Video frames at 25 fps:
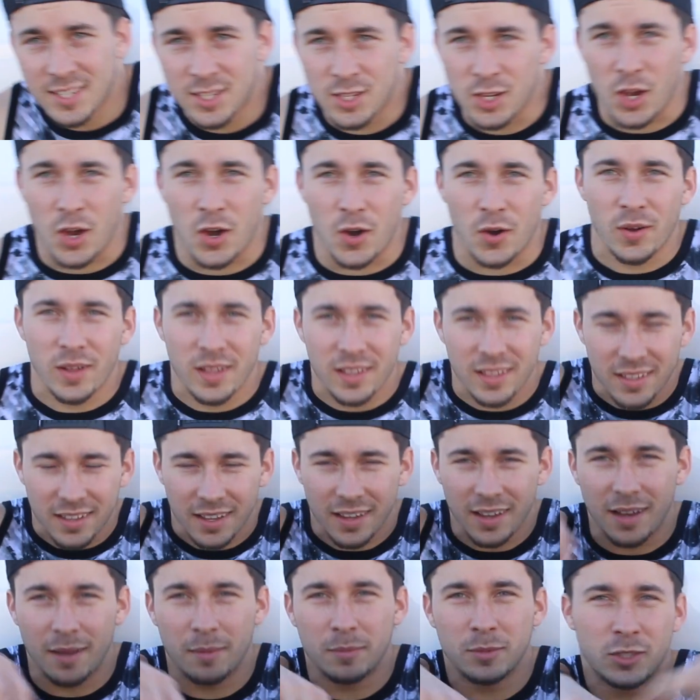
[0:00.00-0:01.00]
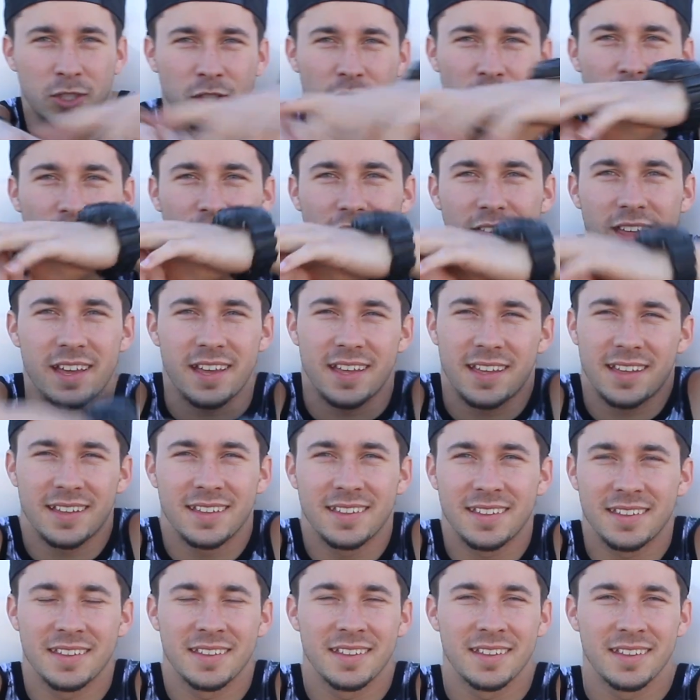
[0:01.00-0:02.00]
So I'm sure that
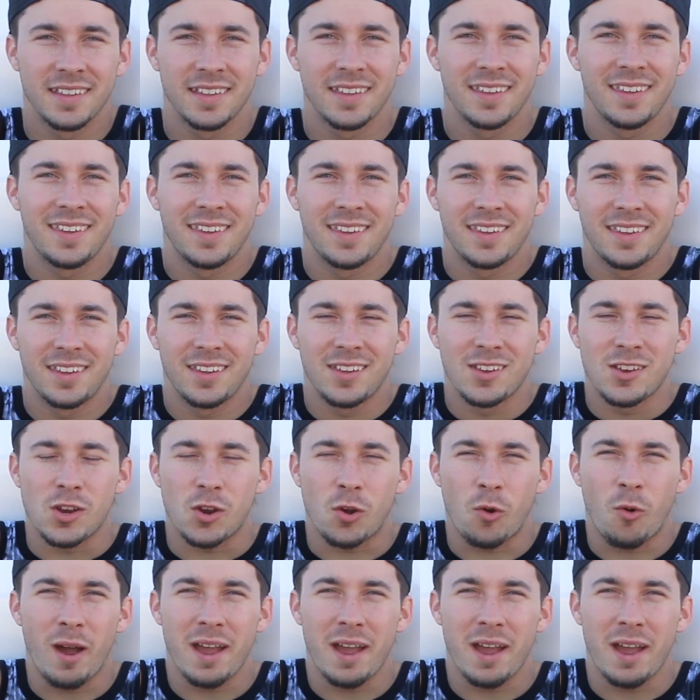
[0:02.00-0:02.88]
you're